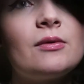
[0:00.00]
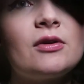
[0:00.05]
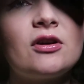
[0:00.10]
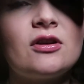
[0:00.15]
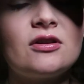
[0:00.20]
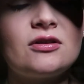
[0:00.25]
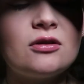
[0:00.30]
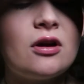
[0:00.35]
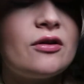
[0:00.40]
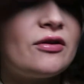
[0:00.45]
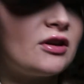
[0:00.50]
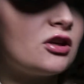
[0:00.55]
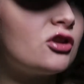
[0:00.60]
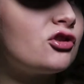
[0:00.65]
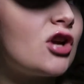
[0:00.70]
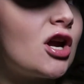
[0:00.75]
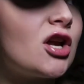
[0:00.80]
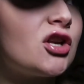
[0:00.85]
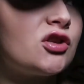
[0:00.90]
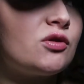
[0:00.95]
because nothing is
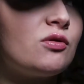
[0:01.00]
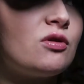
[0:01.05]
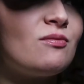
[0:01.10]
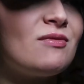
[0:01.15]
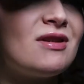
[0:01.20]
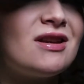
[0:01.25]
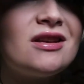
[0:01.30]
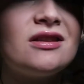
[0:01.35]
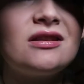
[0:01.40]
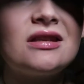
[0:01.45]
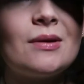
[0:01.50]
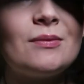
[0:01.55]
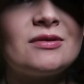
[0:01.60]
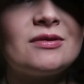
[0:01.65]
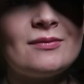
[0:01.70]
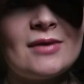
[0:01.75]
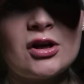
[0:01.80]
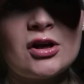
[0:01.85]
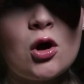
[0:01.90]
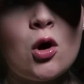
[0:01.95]
changing with me in terms
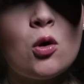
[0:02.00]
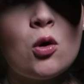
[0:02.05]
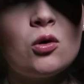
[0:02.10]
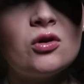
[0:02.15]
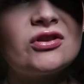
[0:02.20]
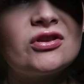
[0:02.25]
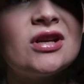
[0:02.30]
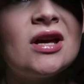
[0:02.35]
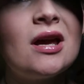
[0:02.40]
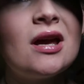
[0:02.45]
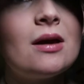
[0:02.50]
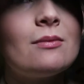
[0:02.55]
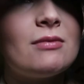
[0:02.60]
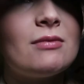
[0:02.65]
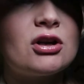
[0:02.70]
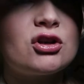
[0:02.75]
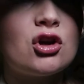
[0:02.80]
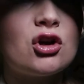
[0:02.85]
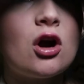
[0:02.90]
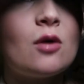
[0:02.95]
of my goals,
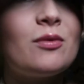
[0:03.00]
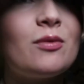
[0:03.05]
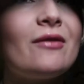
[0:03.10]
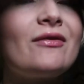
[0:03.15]
my job.